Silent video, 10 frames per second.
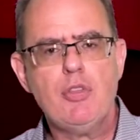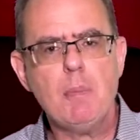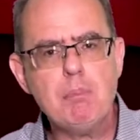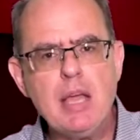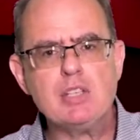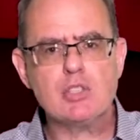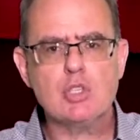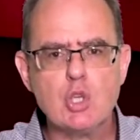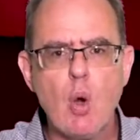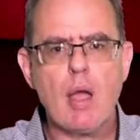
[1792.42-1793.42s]
the peace, the
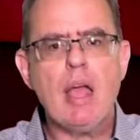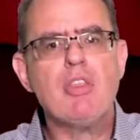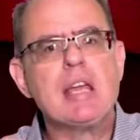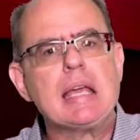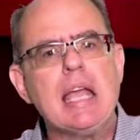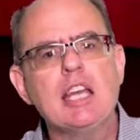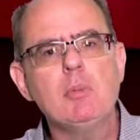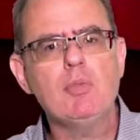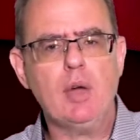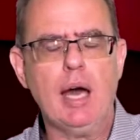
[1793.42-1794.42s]
joy, the
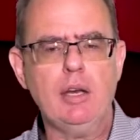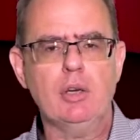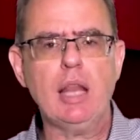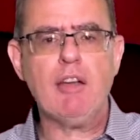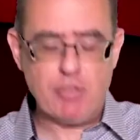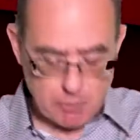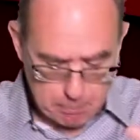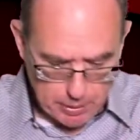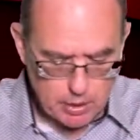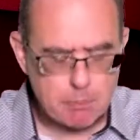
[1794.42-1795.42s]
kingdom of God in your life, the
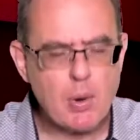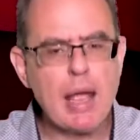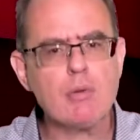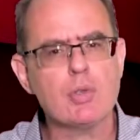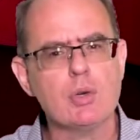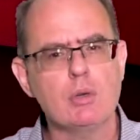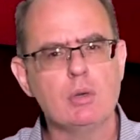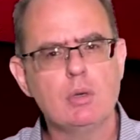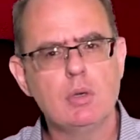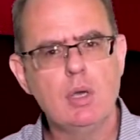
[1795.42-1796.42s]
bigger breakthrough.
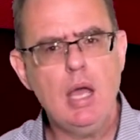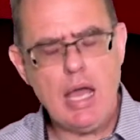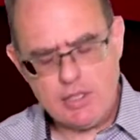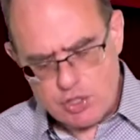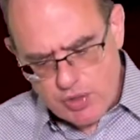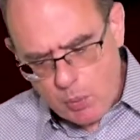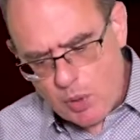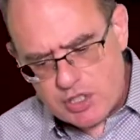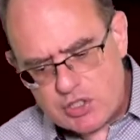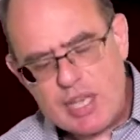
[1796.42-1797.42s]
And so that
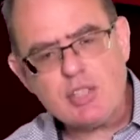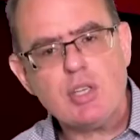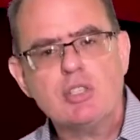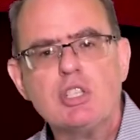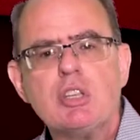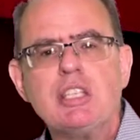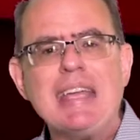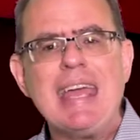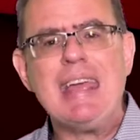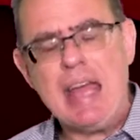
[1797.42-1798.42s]
word is testing until the
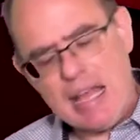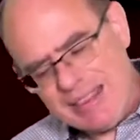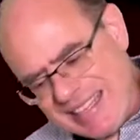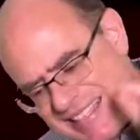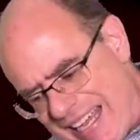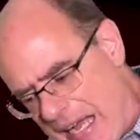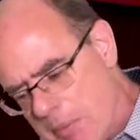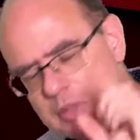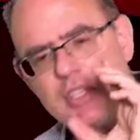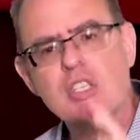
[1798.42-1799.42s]
day and that
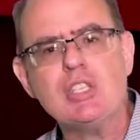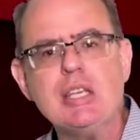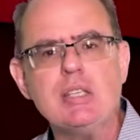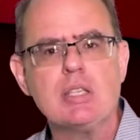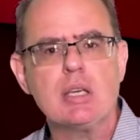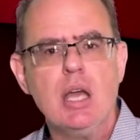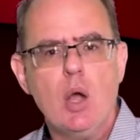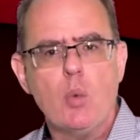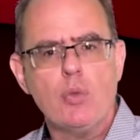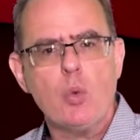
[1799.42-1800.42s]
time and the season
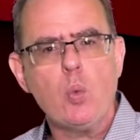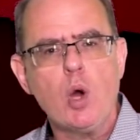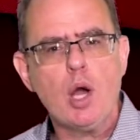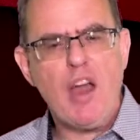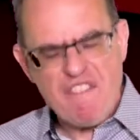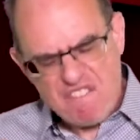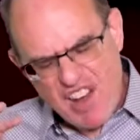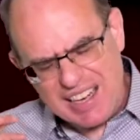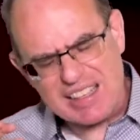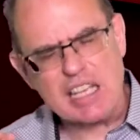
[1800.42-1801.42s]
where the word
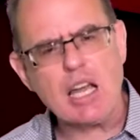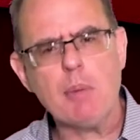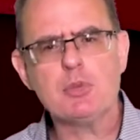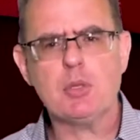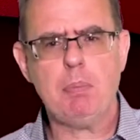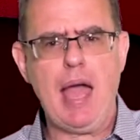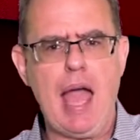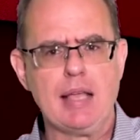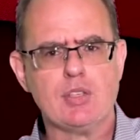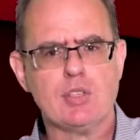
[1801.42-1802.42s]
finally comes to
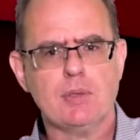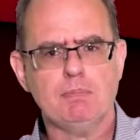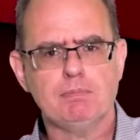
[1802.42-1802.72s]
pass.